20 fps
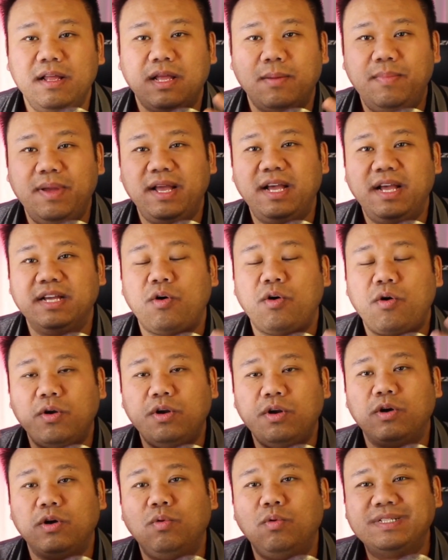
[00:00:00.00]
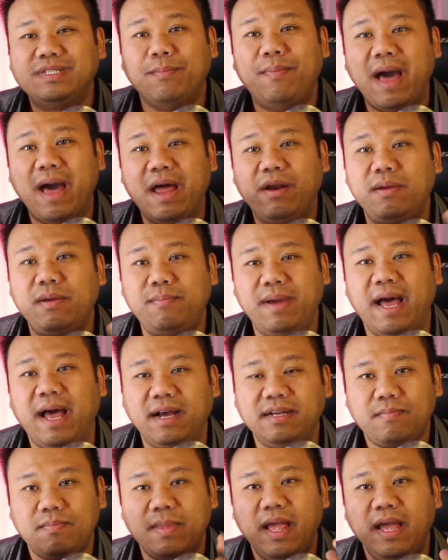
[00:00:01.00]
The biggest hurdle was the battery
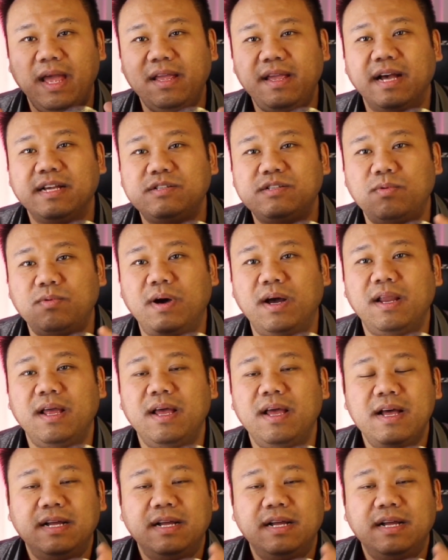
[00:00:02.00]
packs, and guess what?